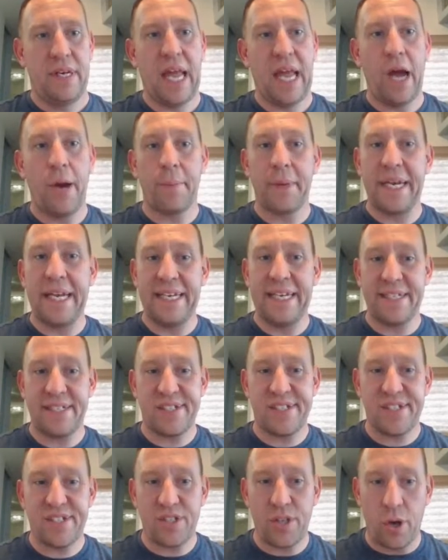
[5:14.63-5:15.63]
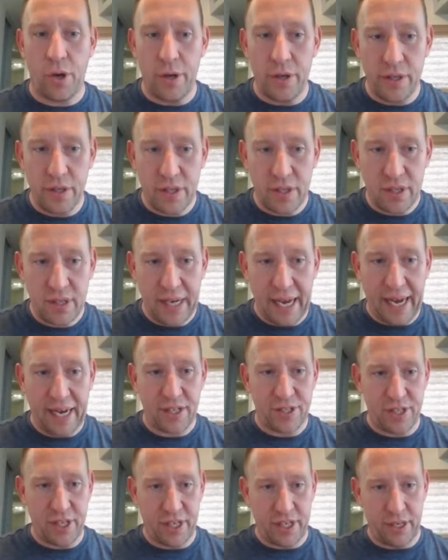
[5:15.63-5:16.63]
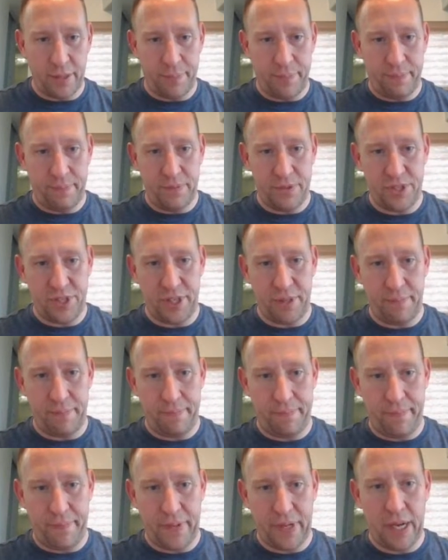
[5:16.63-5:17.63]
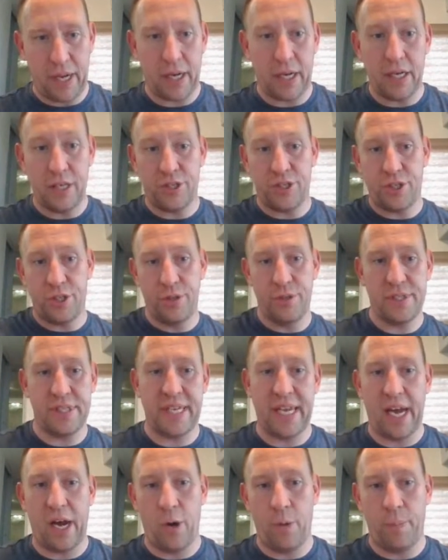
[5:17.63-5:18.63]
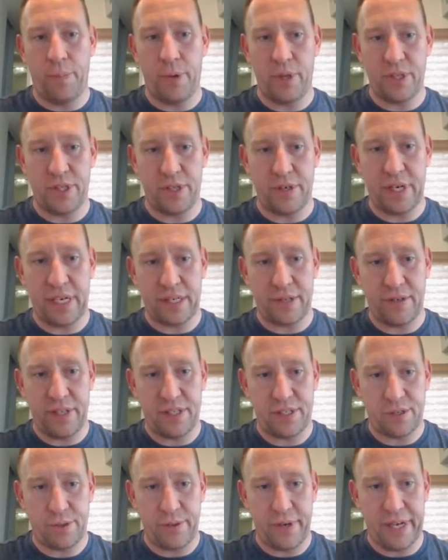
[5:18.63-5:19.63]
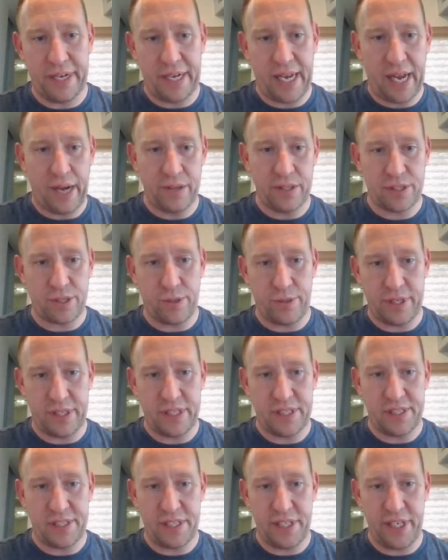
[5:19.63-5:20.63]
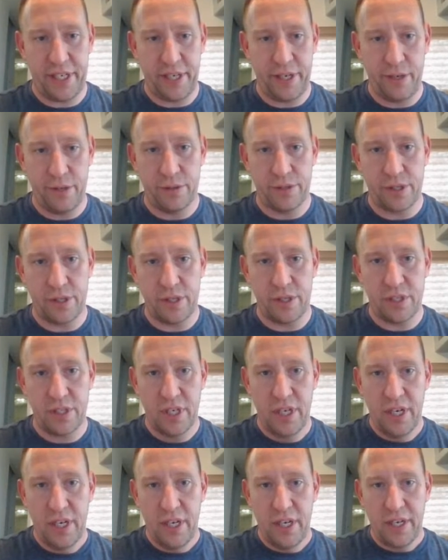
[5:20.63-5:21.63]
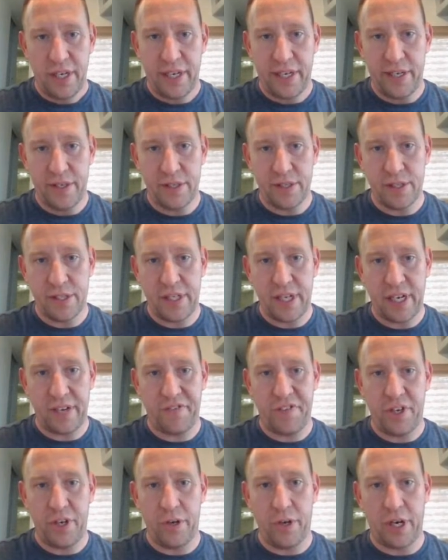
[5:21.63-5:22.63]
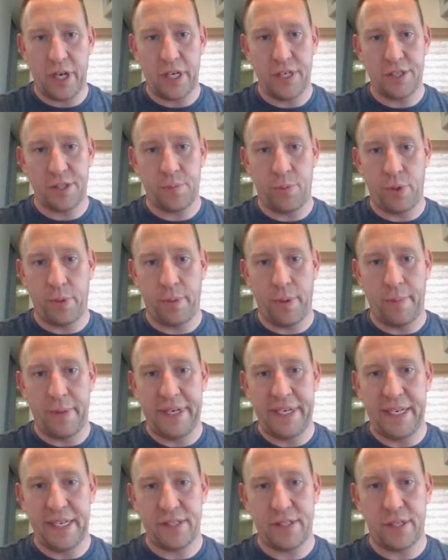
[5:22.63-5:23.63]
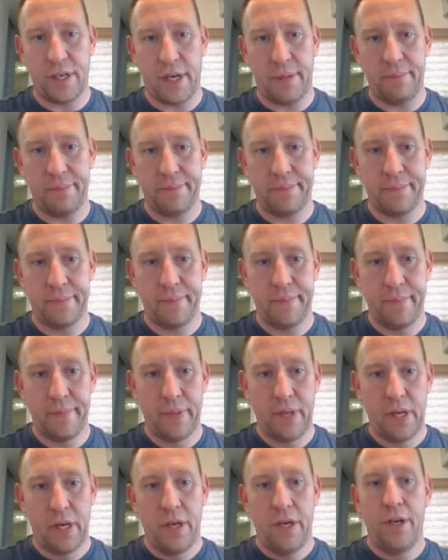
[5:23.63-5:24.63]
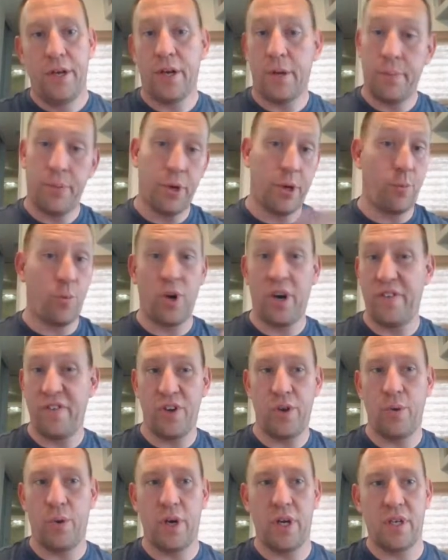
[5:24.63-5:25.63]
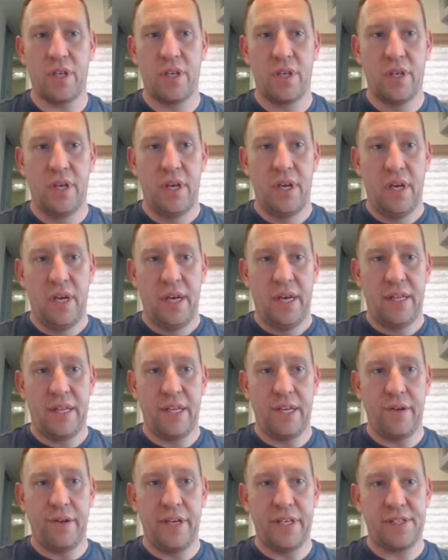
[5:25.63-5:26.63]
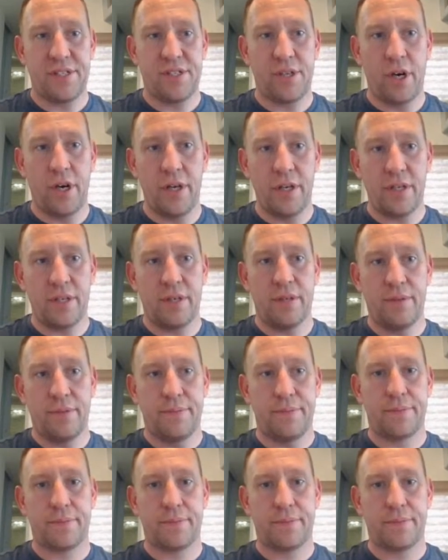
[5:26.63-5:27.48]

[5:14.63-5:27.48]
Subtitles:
Now I'm going to hit start. Actually, I'm going to choose the output directory. So right now it's going to C users, Gears and Tech Video. I'm going to just put them on my desktop. You can put them wherever you want. Then you hit start.